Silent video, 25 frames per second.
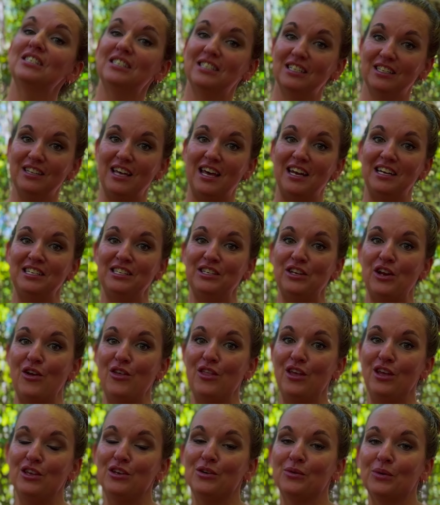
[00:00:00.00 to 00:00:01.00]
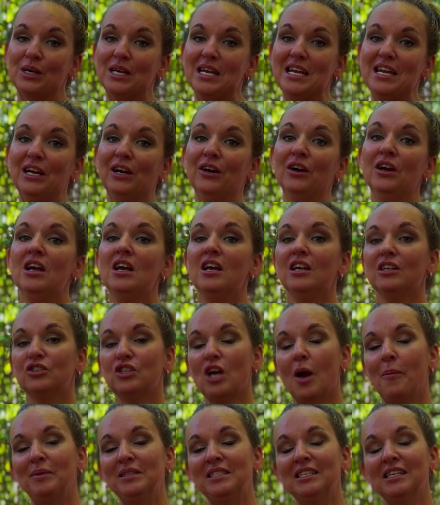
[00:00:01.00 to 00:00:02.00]
to let us know that you were here.
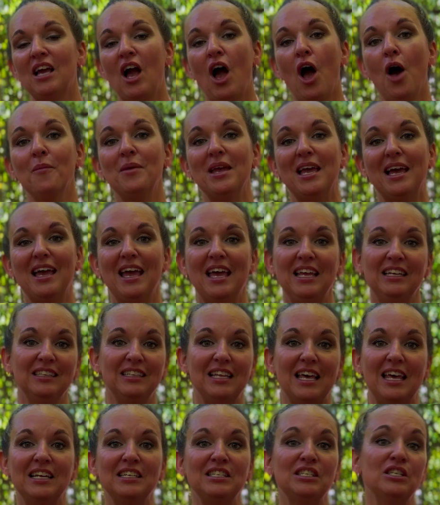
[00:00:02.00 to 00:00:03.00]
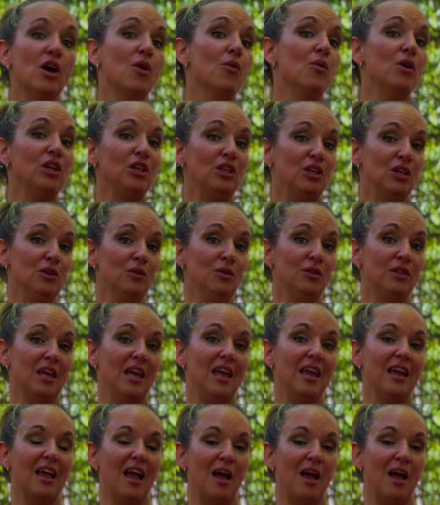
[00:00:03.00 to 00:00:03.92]
Drop us a comment and let us know what you think